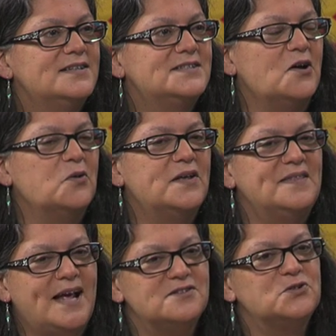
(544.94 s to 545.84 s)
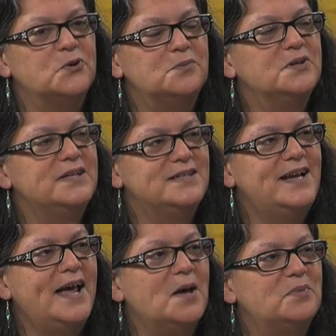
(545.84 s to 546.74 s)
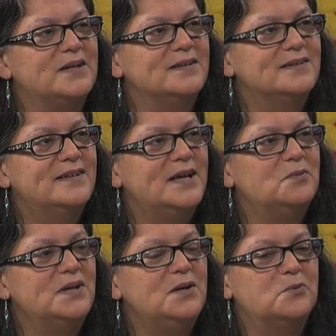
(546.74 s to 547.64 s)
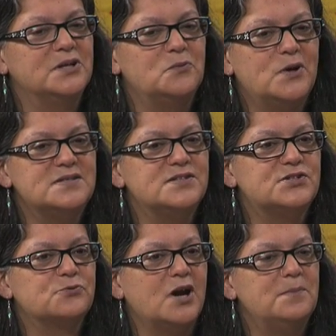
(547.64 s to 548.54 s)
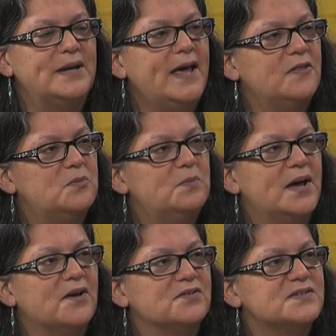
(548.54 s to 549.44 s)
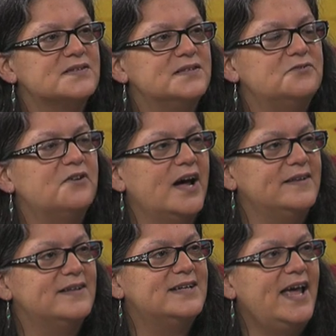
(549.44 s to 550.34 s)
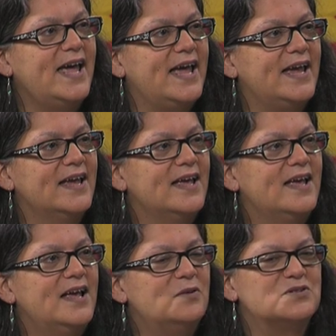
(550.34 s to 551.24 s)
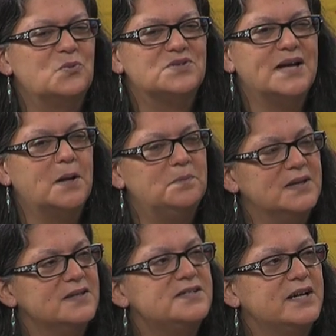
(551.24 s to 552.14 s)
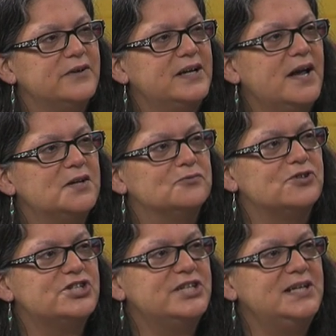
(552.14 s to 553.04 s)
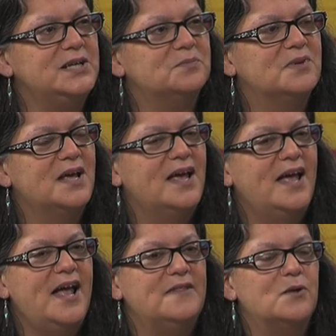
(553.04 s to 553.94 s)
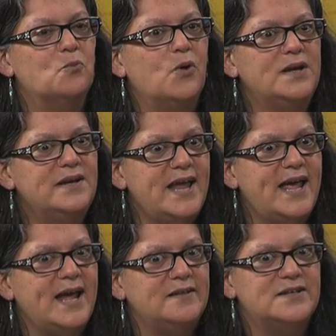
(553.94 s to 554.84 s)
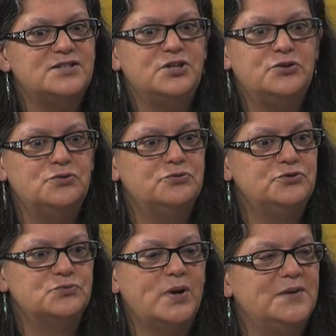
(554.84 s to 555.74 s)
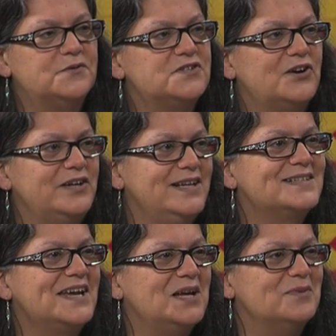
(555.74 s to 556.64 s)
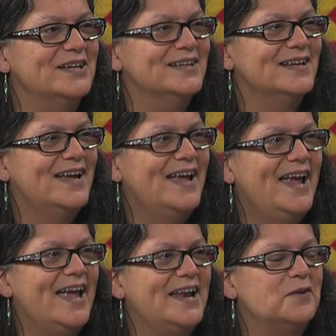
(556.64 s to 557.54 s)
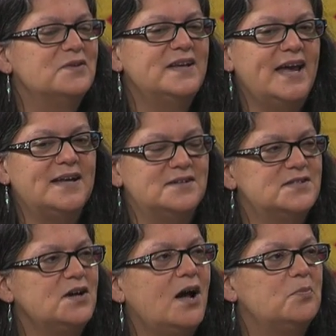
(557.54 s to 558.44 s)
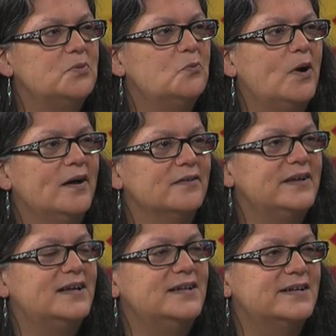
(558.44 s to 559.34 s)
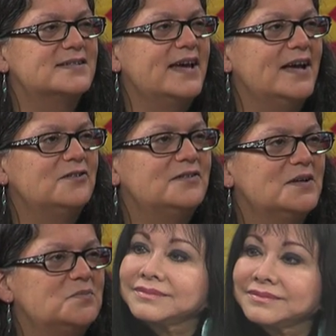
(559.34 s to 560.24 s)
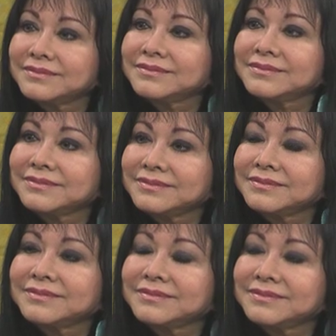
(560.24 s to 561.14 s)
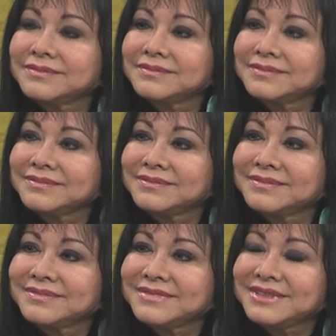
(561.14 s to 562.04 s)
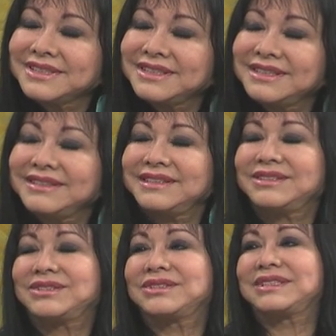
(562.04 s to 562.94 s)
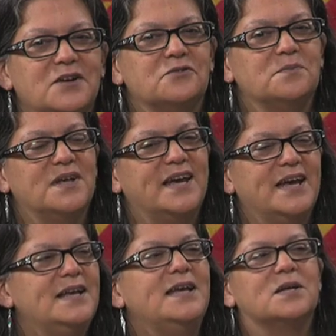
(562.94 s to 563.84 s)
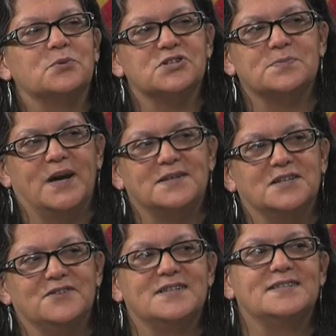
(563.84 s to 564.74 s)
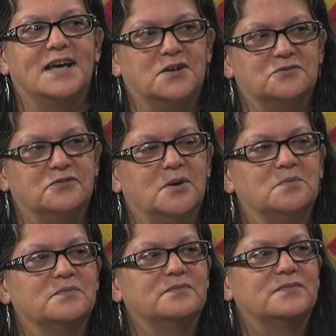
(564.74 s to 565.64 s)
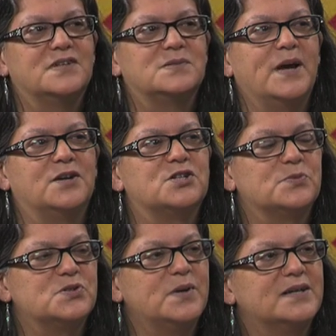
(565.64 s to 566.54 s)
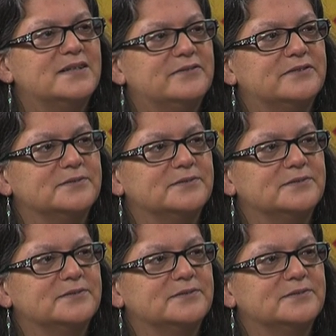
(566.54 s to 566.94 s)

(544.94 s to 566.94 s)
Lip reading: So that story really did happen. He really was describing how the bells defined the day. It was almost like a military kind of regime. And then one day, this huge wave of sardines came in, and everything had to stop while the Indians gathered them. So that's a real story. But you're seeing it from the Indian perspective instead of from the Spanish perspective.